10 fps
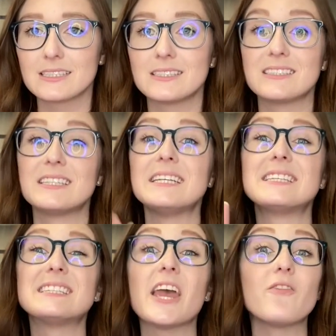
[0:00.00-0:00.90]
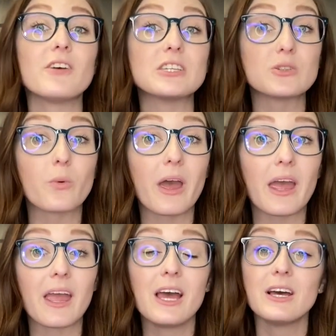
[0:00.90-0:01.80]
This is the safest
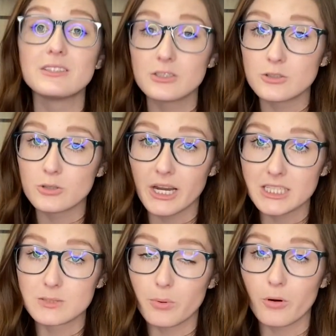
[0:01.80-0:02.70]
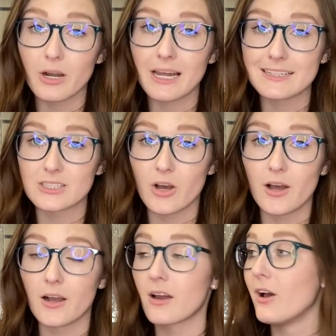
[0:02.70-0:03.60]
way to transport a
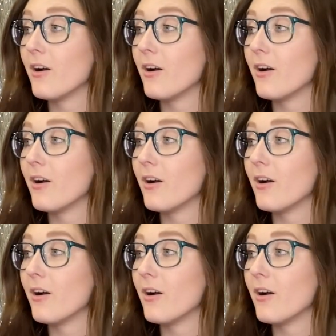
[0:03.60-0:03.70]
dog